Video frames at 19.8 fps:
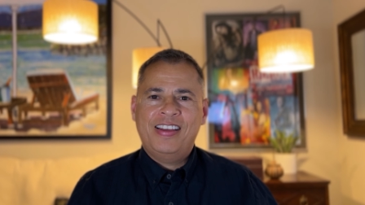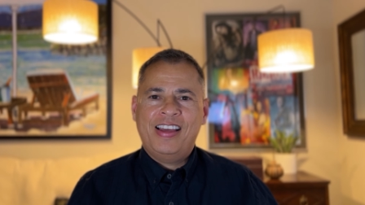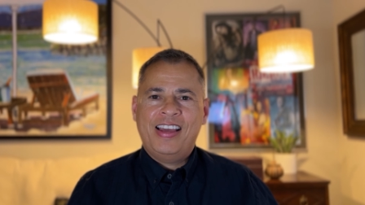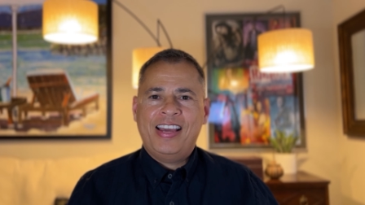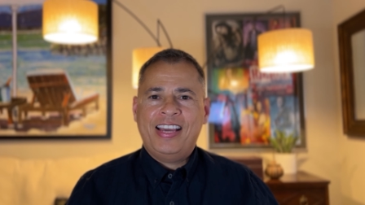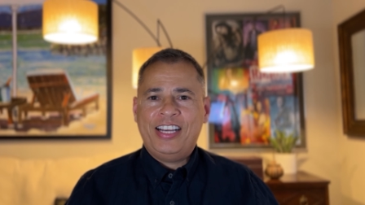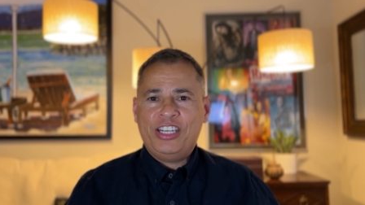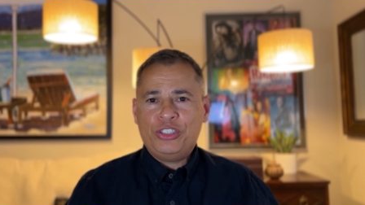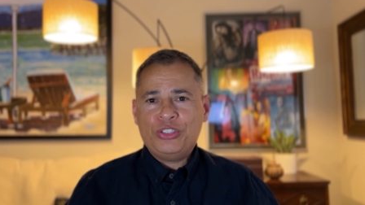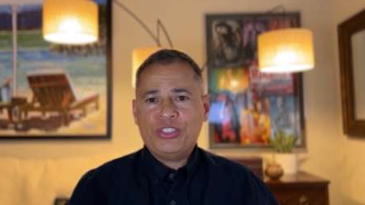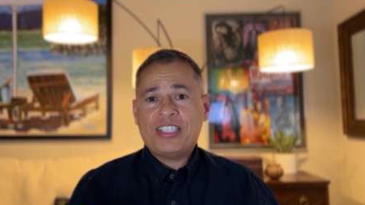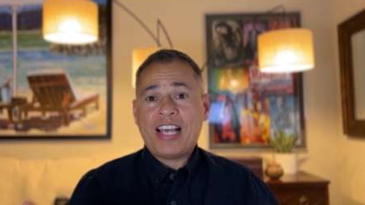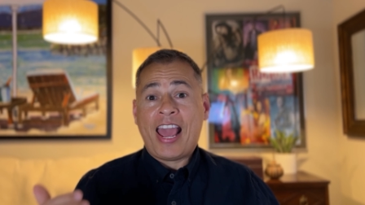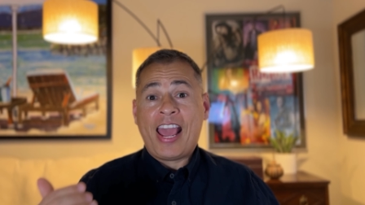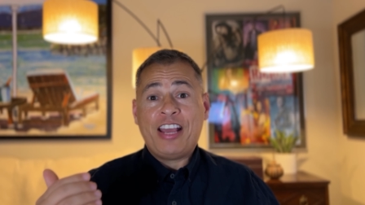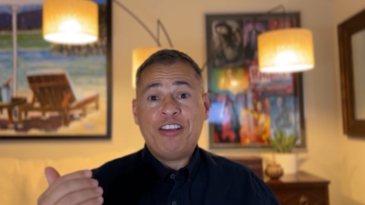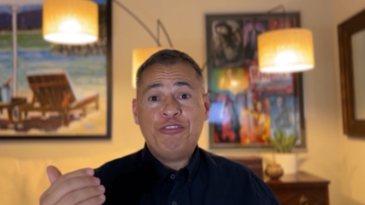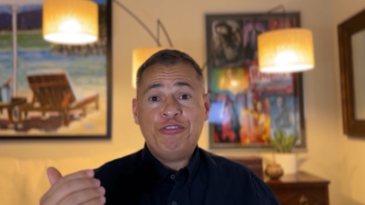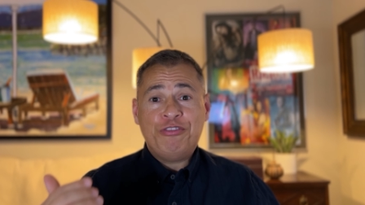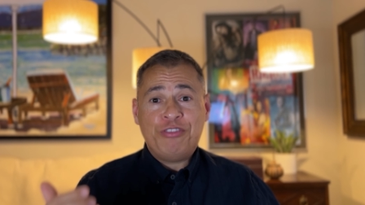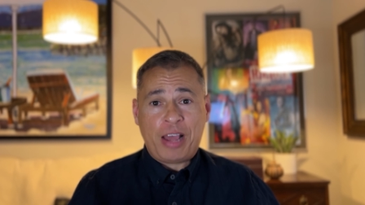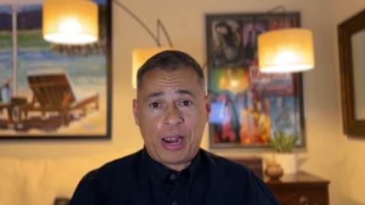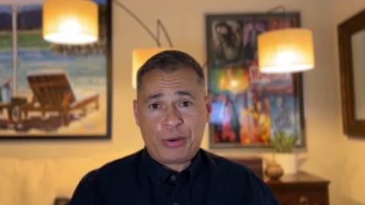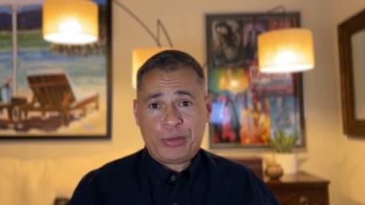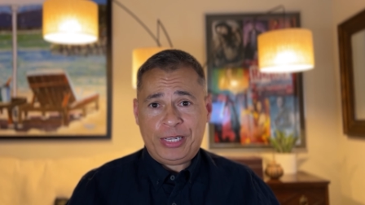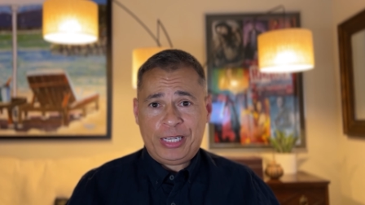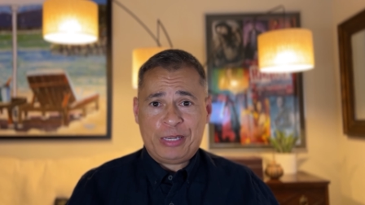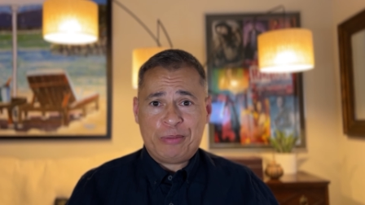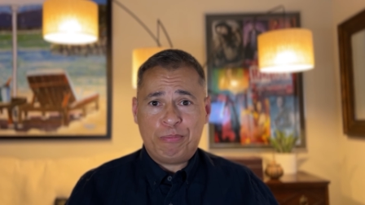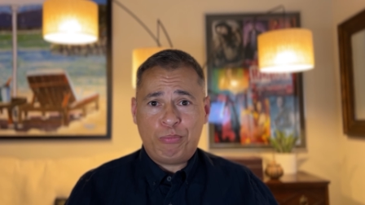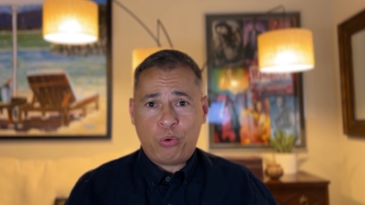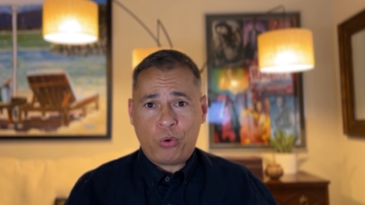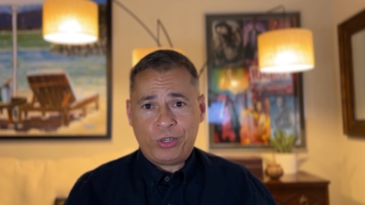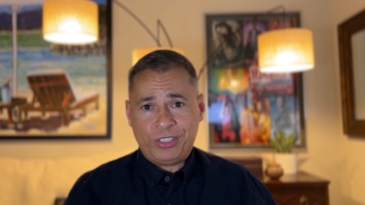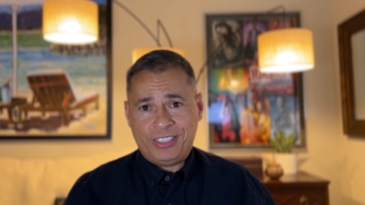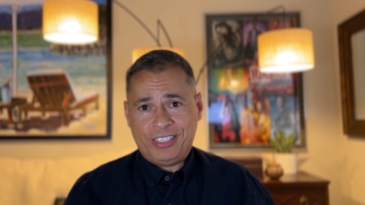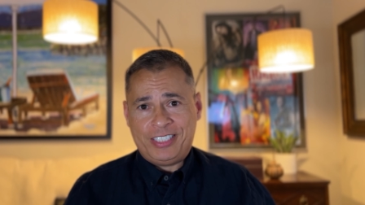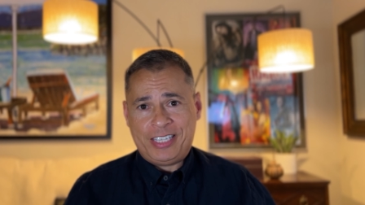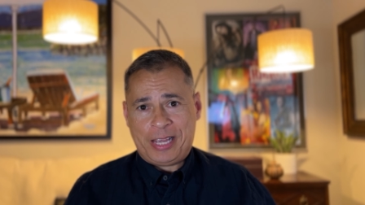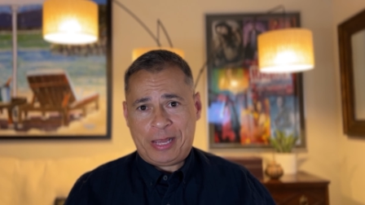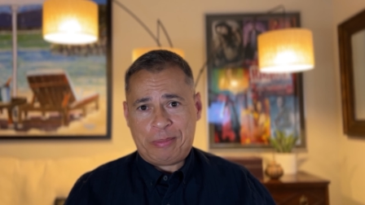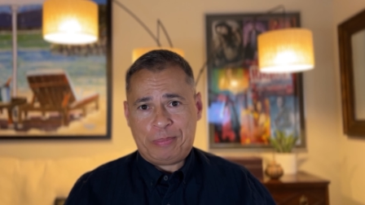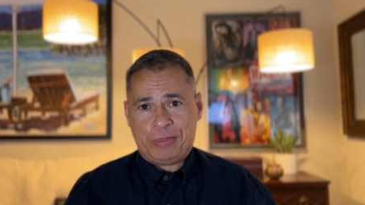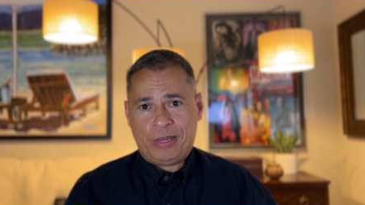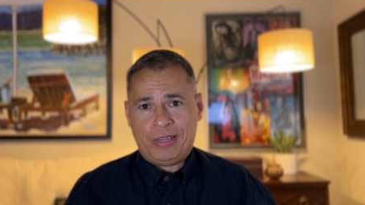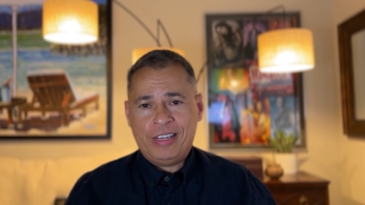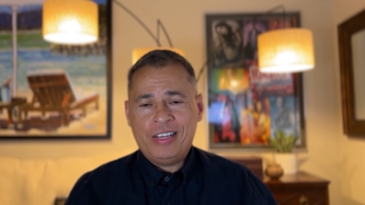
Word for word: Here's a very important tip.